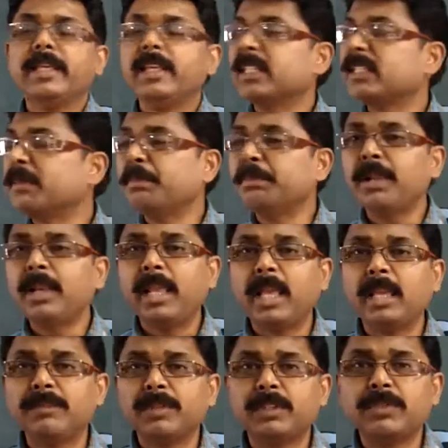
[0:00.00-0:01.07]
a simple
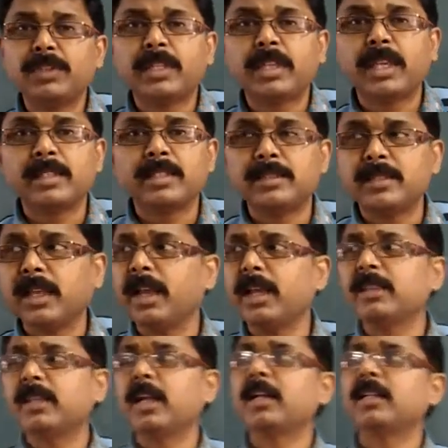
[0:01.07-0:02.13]
language we can
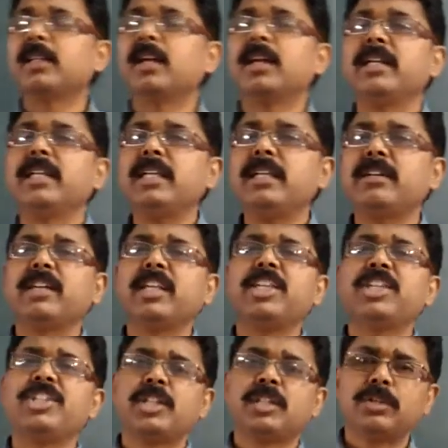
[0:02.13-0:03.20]
say that the
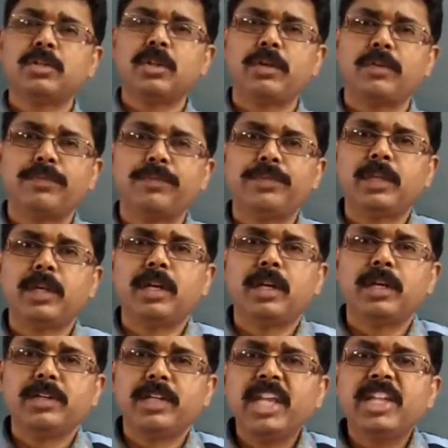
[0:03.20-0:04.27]
degradation of
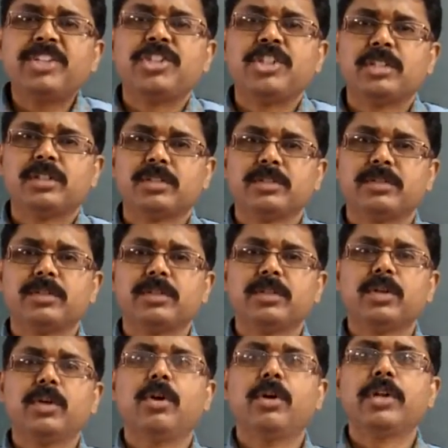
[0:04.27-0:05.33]
the nature
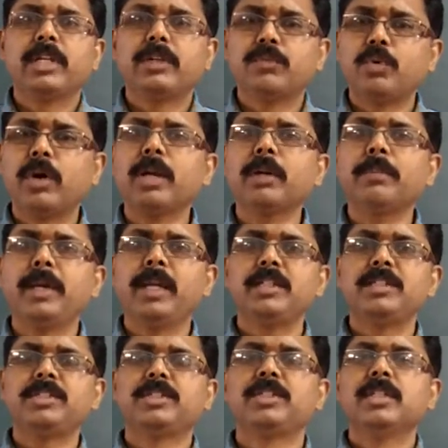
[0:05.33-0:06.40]
or
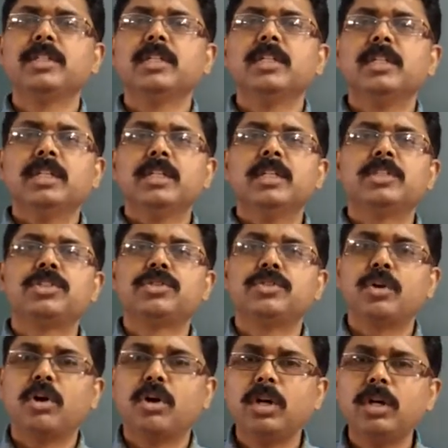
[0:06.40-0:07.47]
environment is
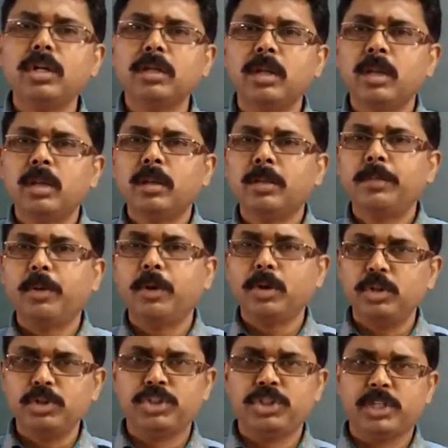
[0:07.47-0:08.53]
called
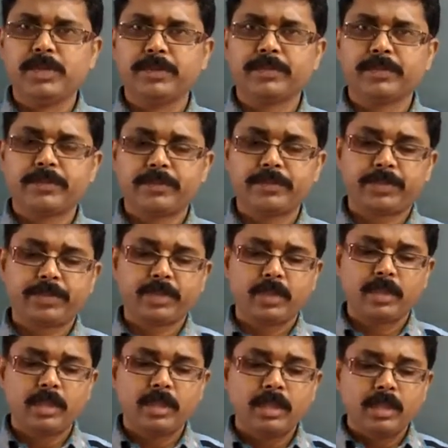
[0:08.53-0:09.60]
pollution.
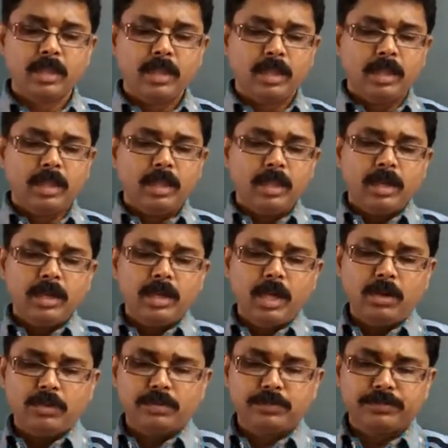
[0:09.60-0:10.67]

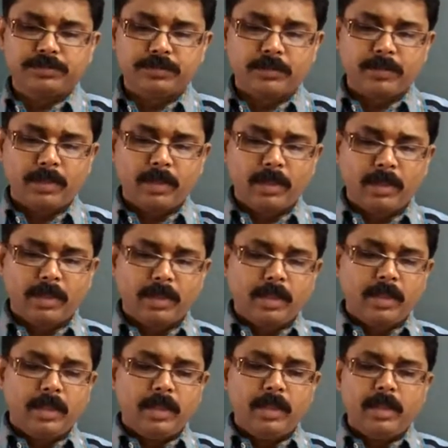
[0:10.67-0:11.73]
Now,
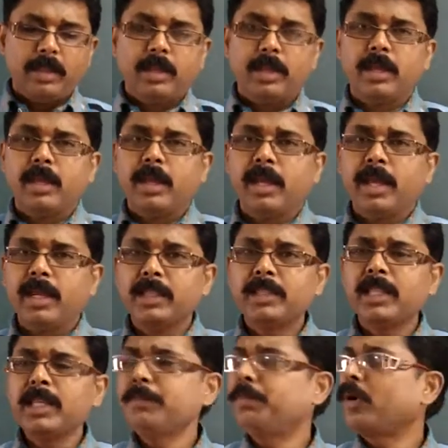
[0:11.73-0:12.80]

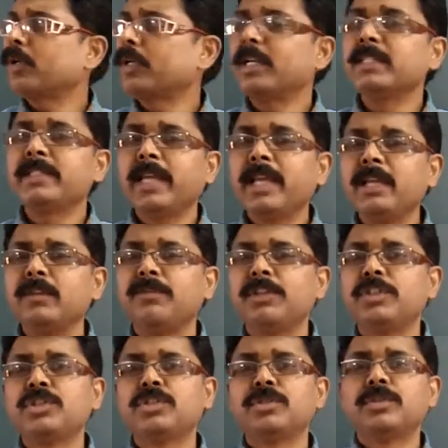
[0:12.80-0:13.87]
another important thing
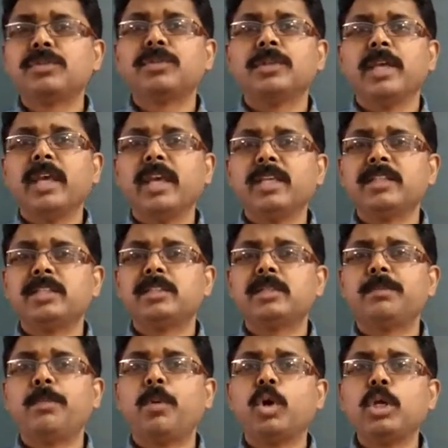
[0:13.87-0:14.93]
which
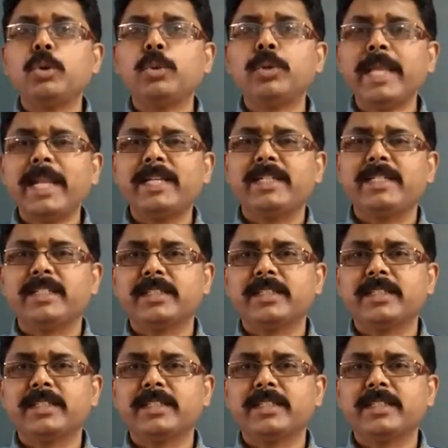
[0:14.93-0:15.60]
is pollutant.